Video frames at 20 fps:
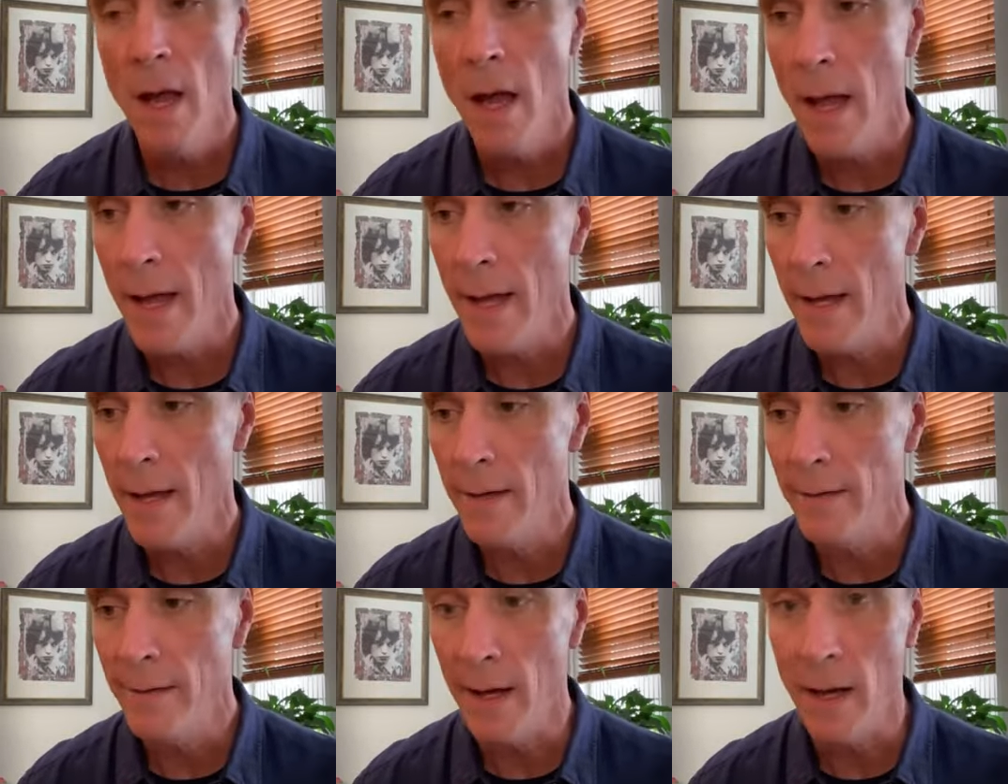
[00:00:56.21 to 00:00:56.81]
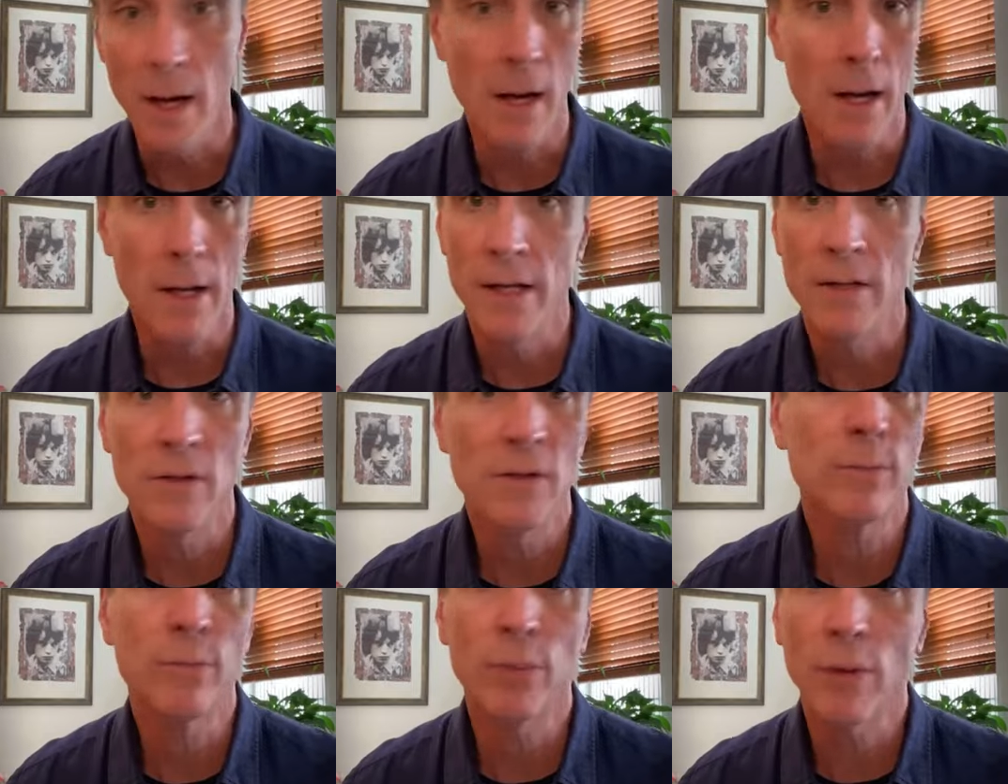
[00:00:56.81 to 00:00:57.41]
And uh, he
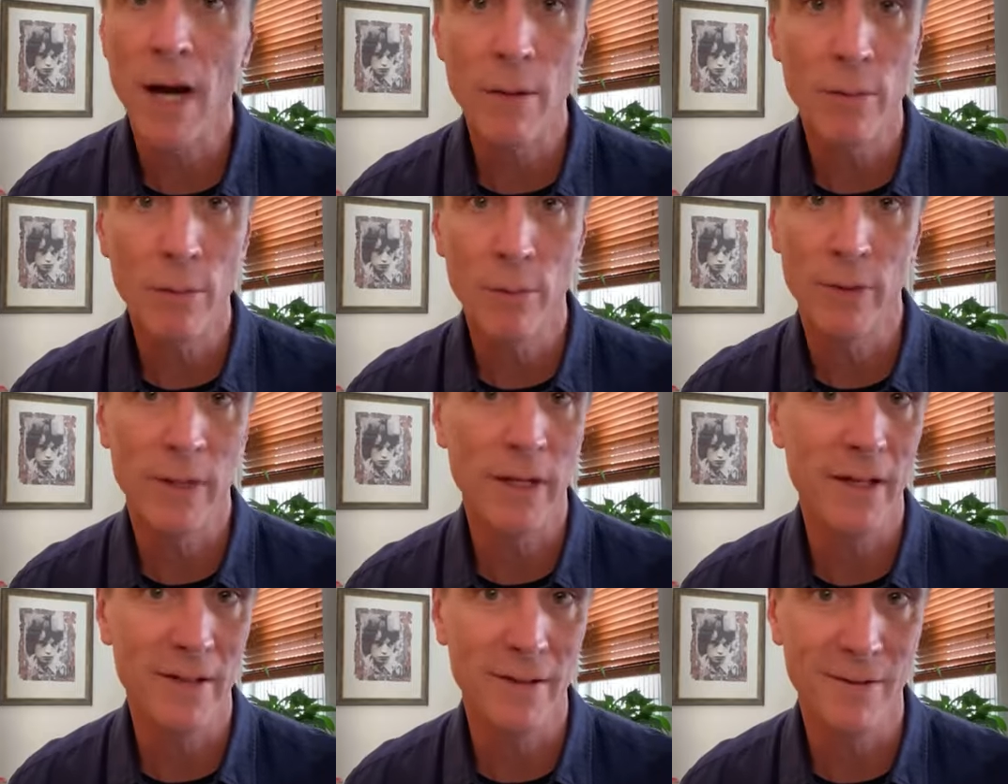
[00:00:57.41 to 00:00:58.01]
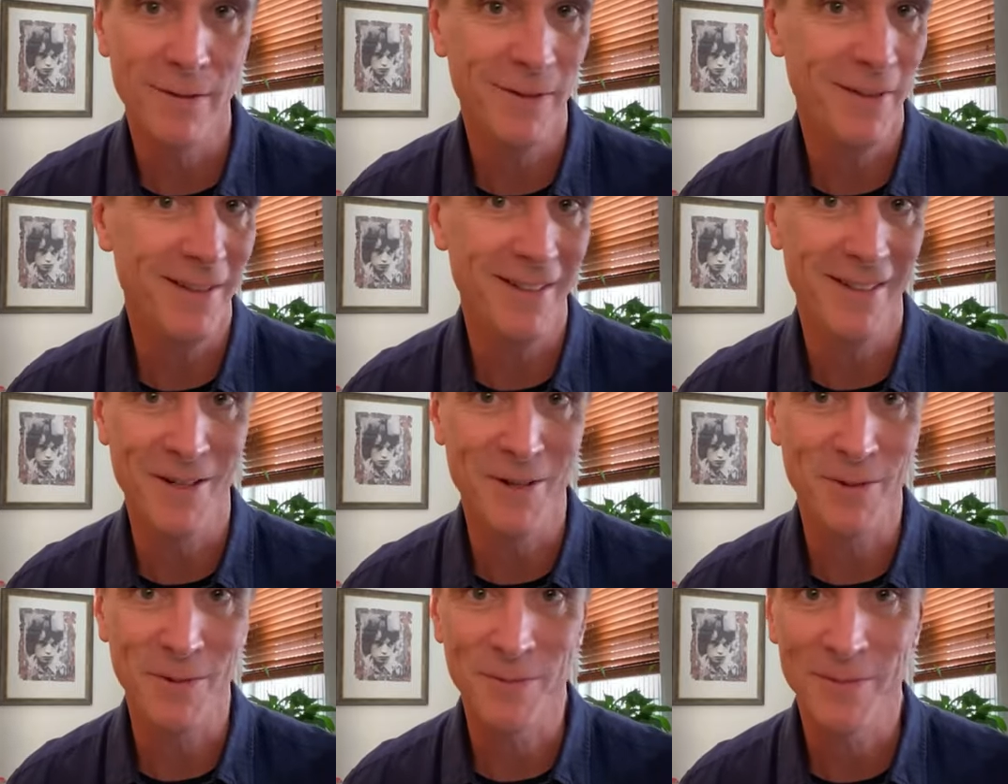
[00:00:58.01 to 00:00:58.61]
was probably, you
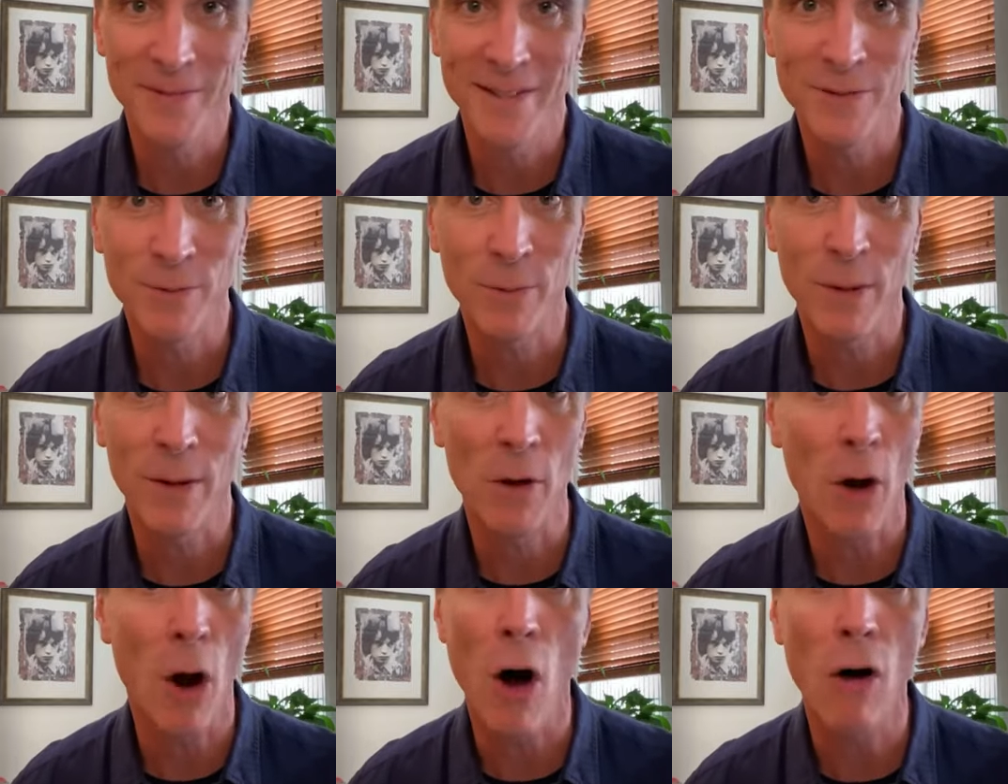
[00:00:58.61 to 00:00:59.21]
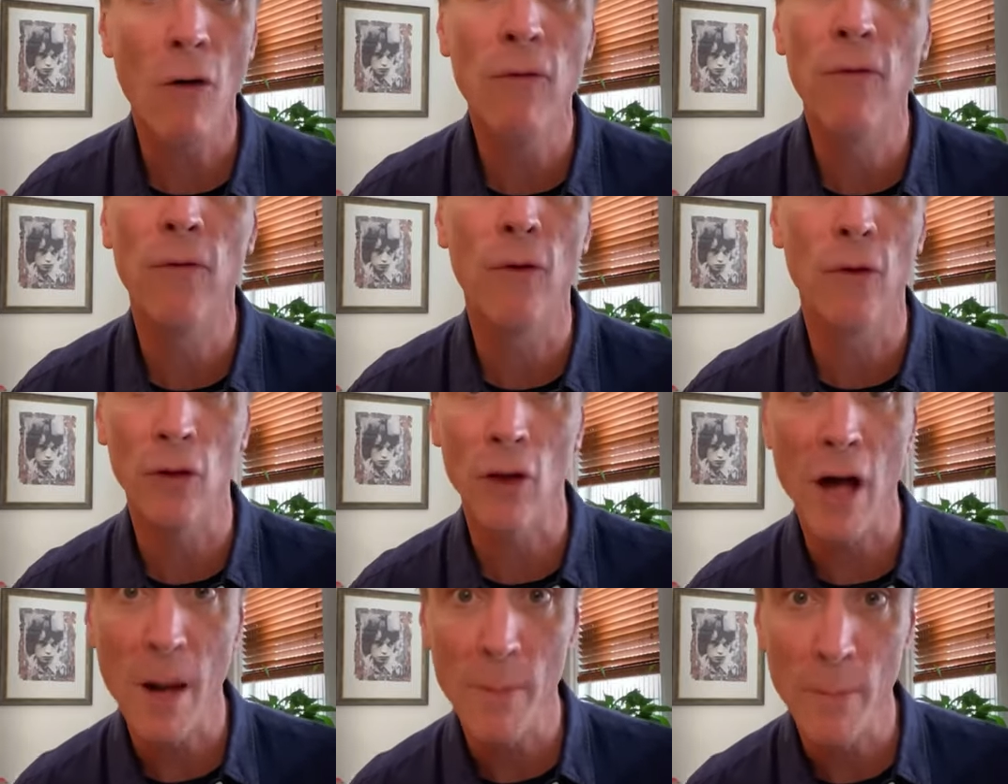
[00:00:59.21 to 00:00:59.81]
know, he's probably all
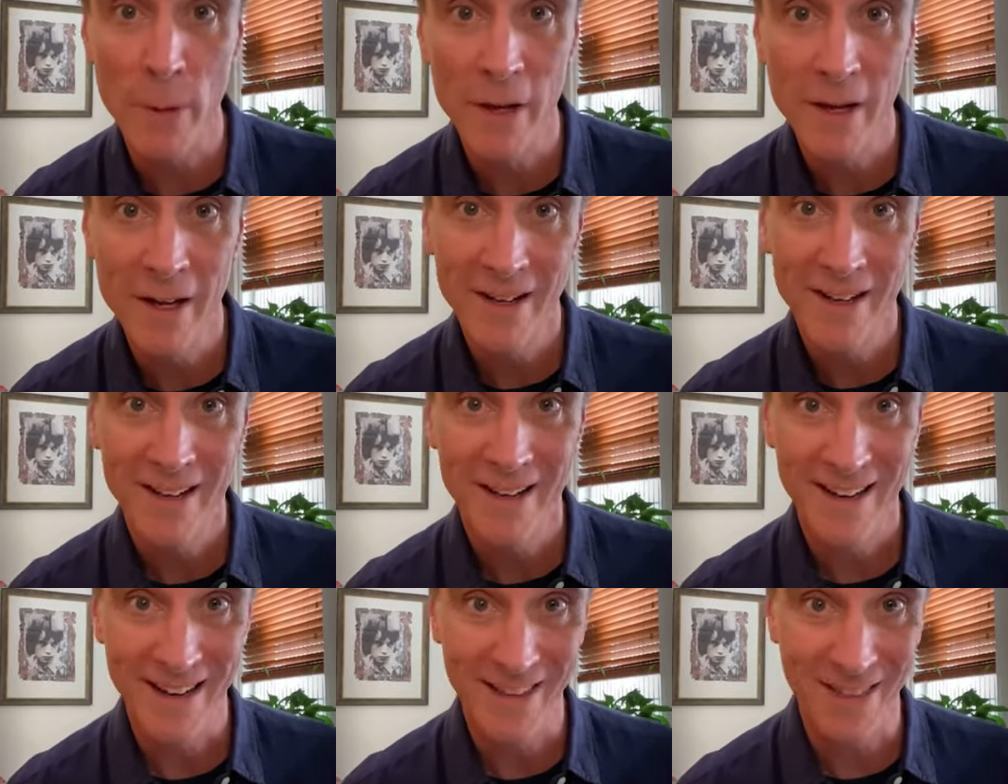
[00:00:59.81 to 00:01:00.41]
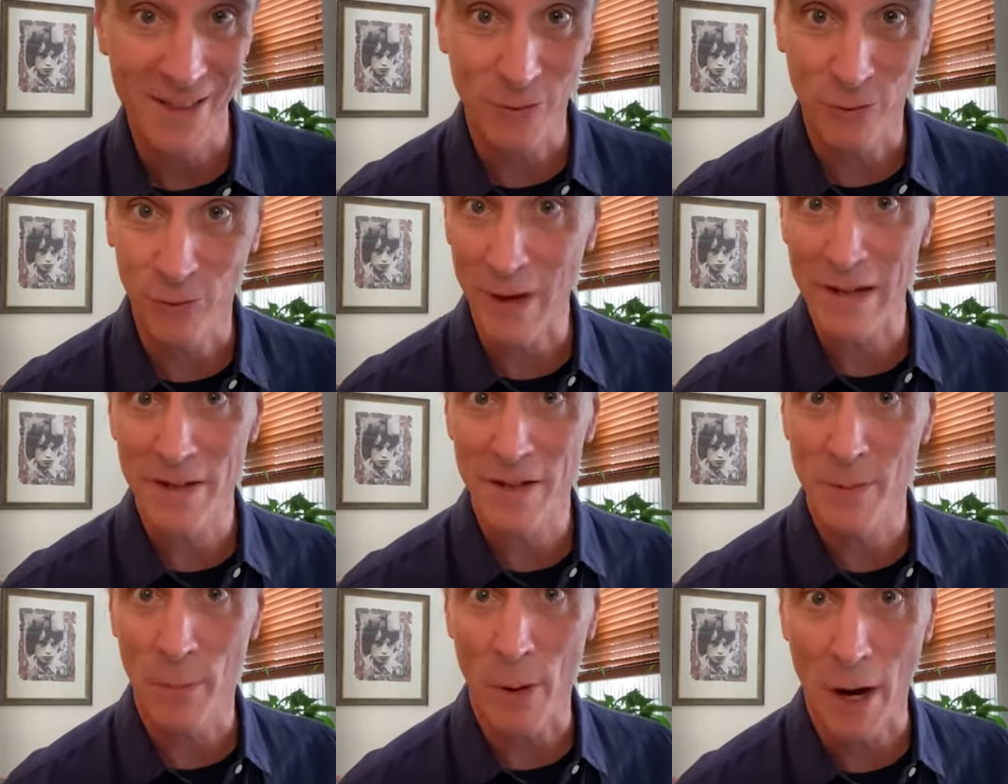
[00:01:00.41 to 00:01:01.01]
full up in the
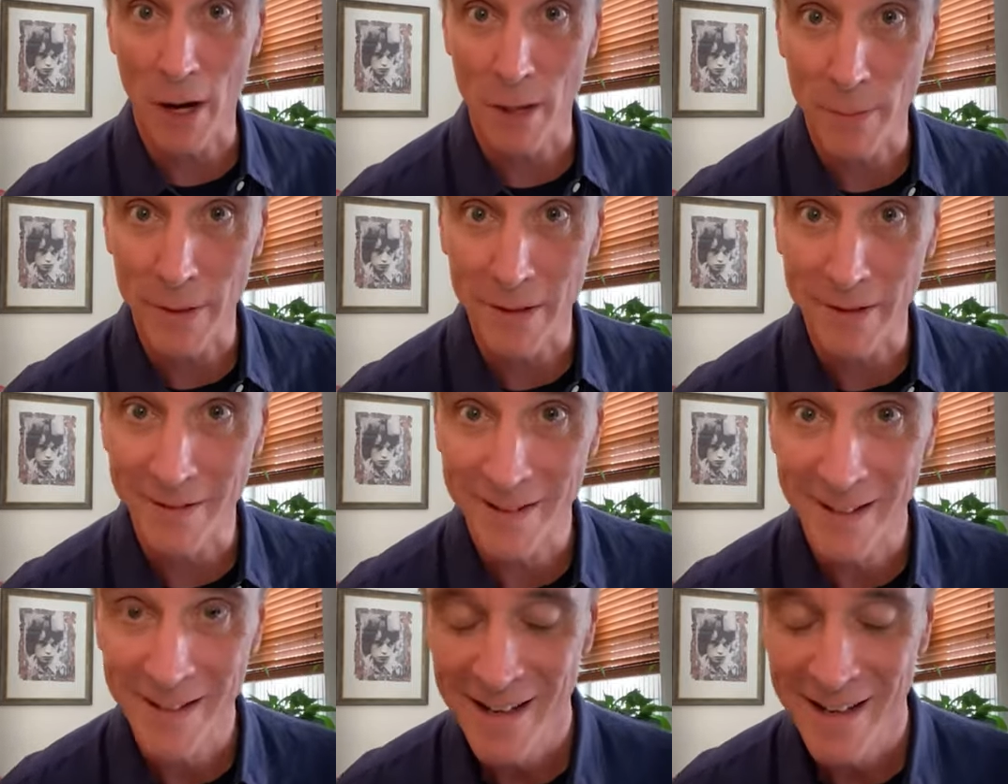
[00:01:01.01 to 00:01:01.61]
friend department.